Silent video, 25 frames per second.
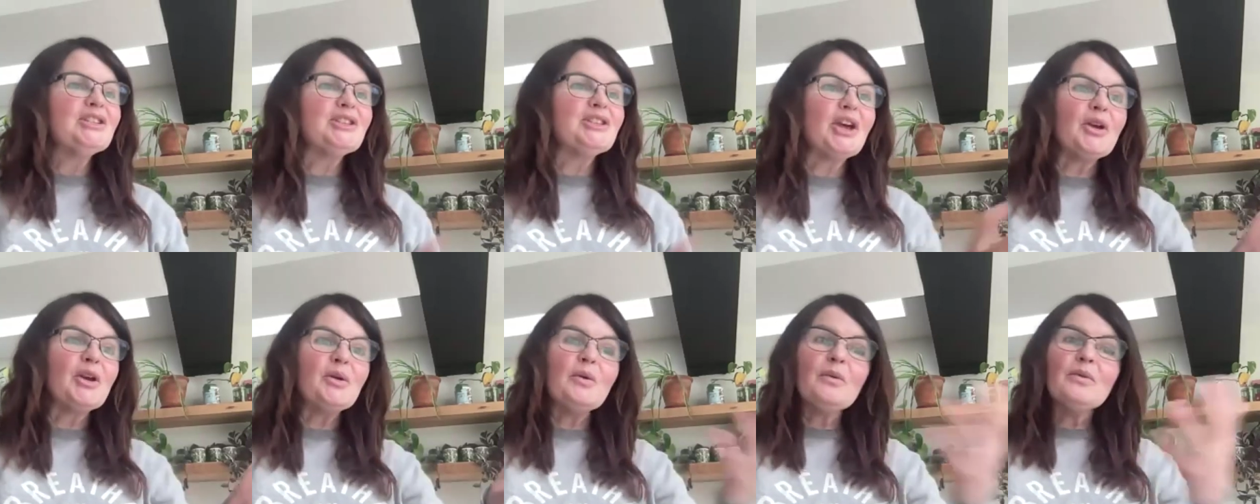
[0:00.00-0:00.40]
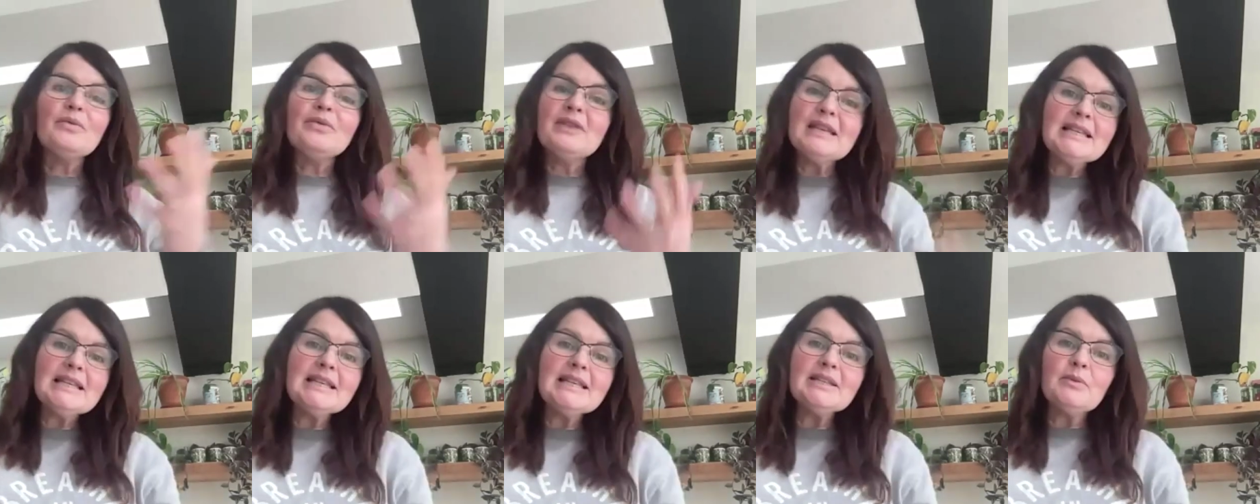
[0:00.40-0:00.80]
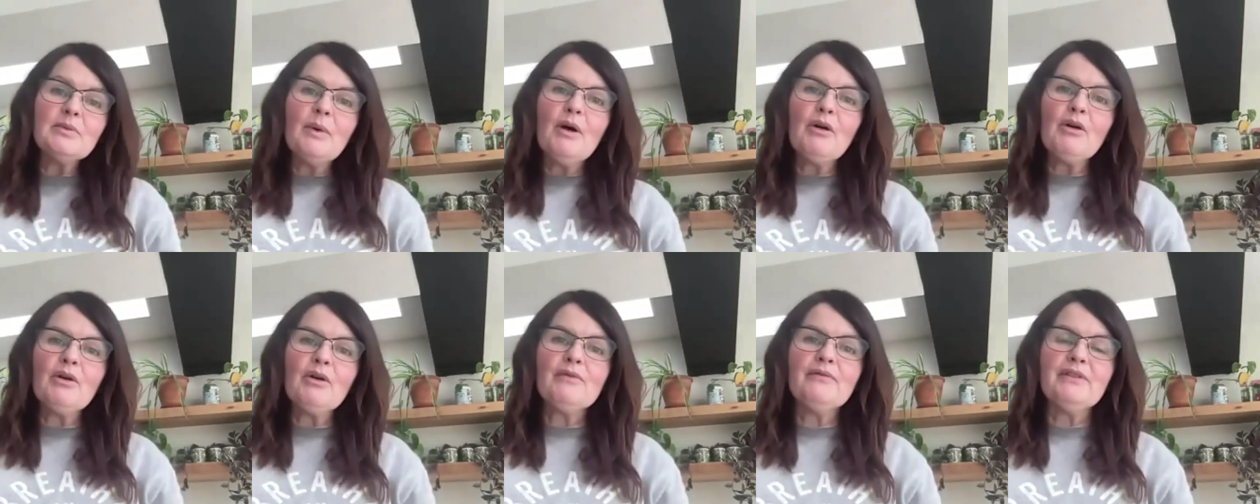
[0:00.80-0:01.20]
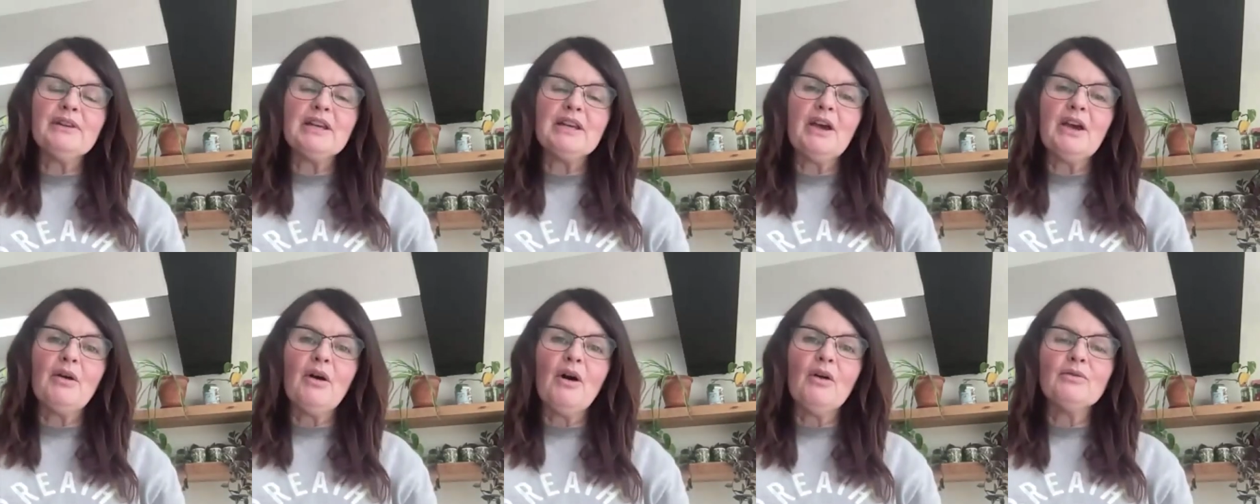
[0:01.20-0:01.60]
So this is a welcome
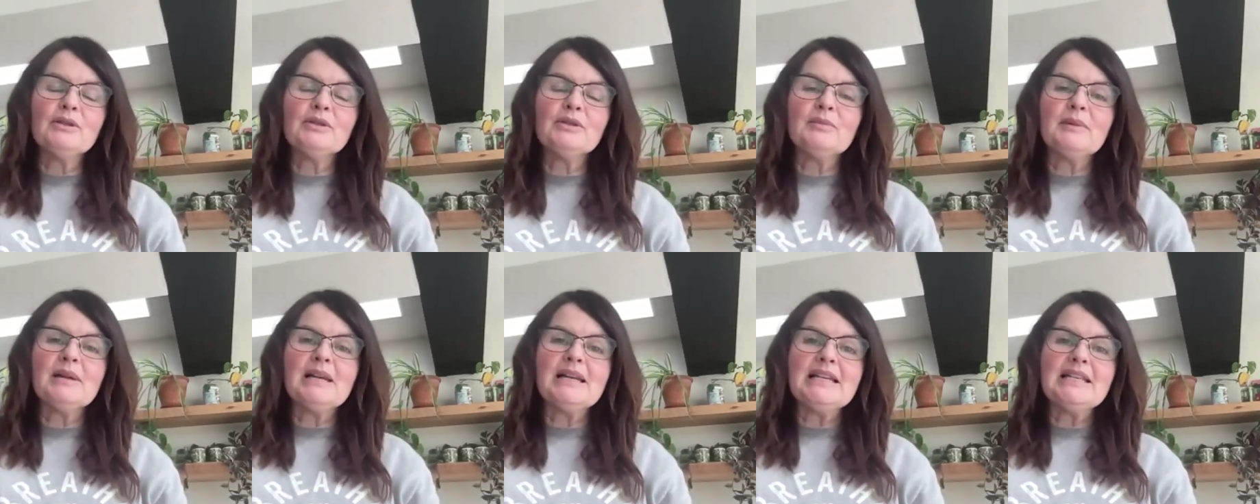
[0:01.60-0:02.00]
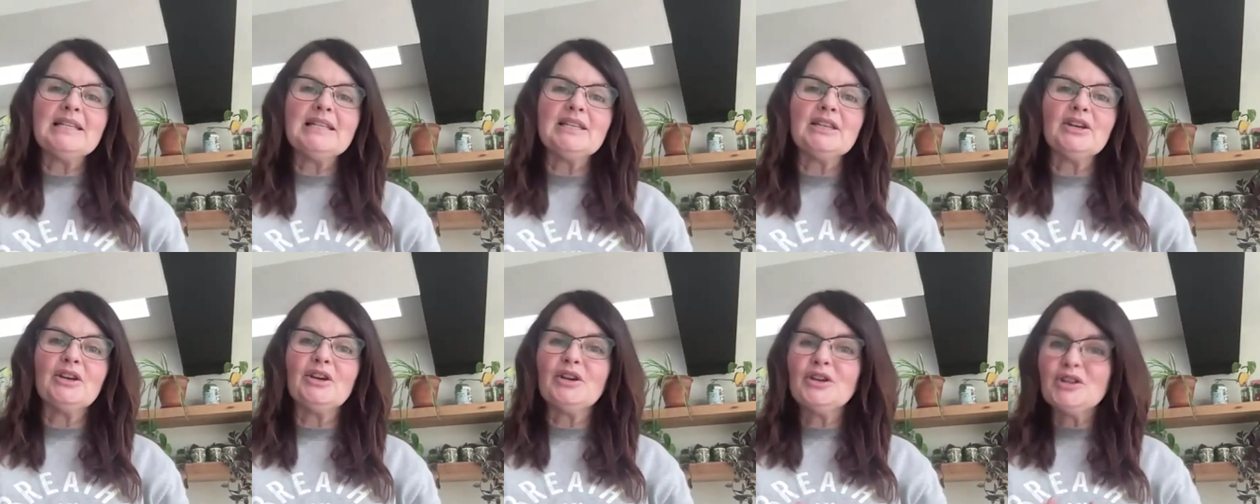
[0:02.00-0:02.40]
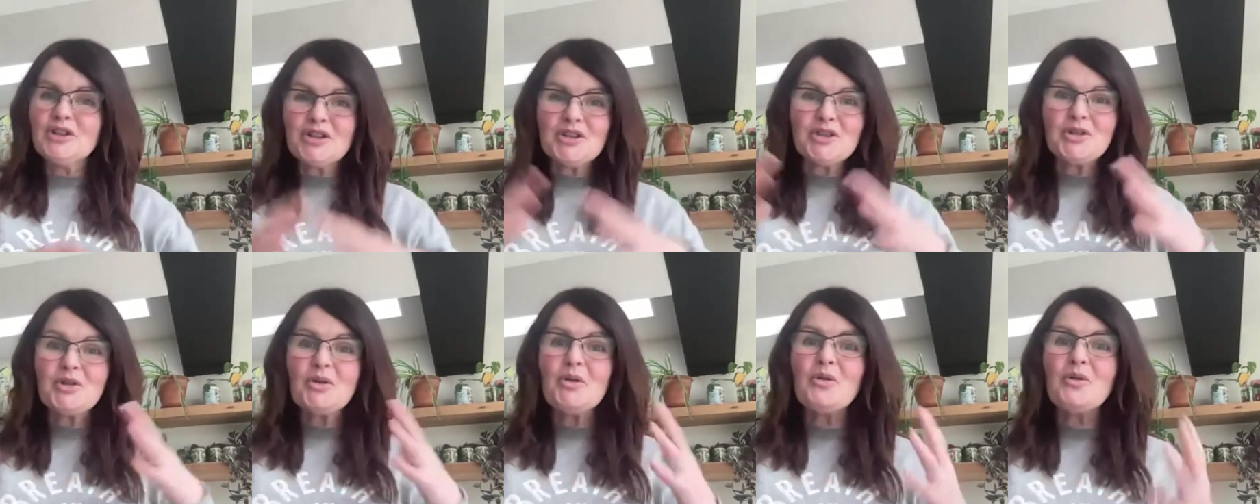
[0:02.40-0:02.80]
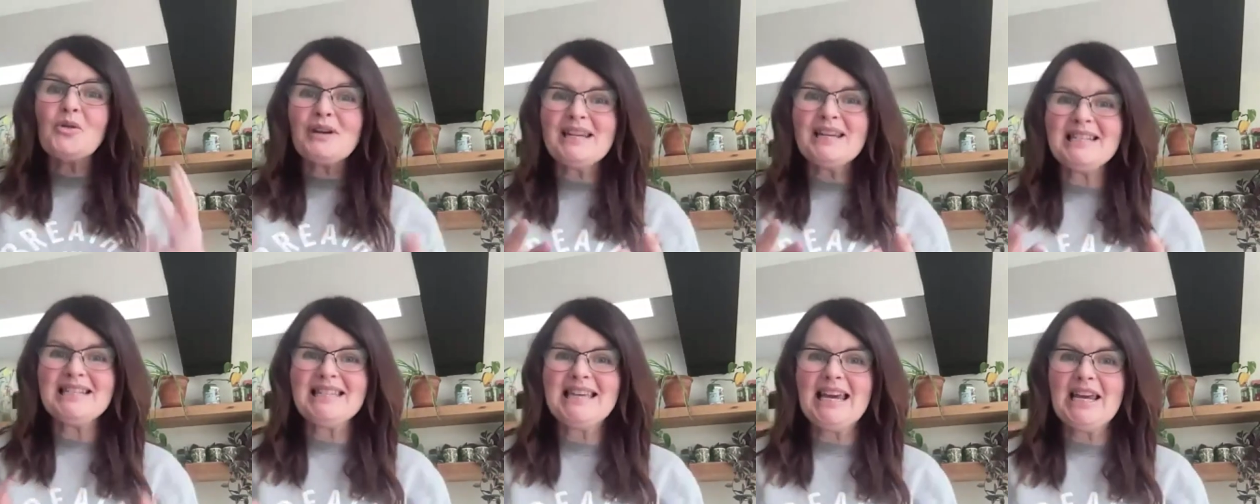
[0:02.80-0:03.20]
video ultimately to just
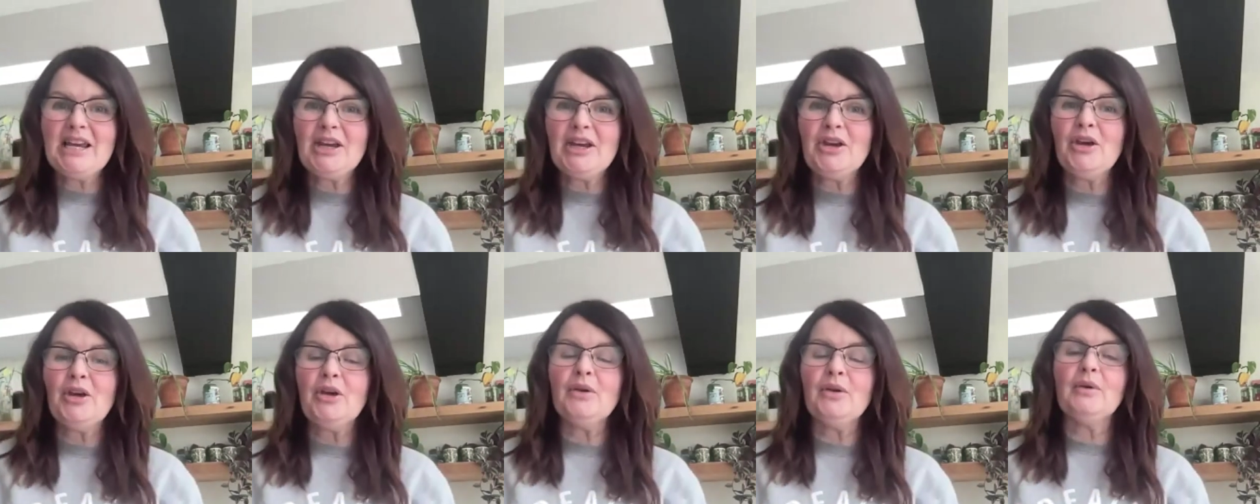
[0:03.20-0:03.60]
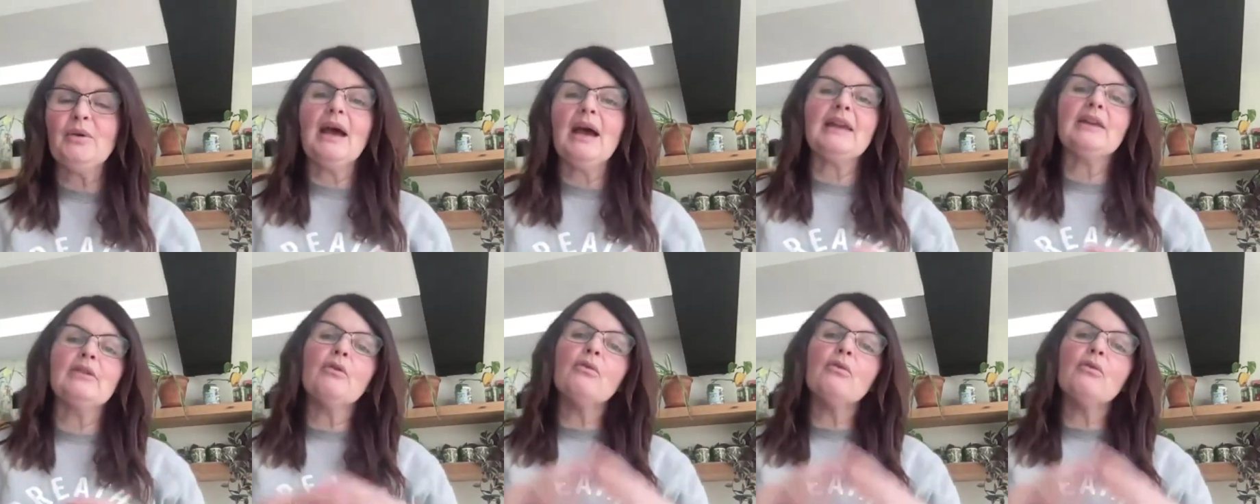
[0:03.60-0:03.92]
orientate you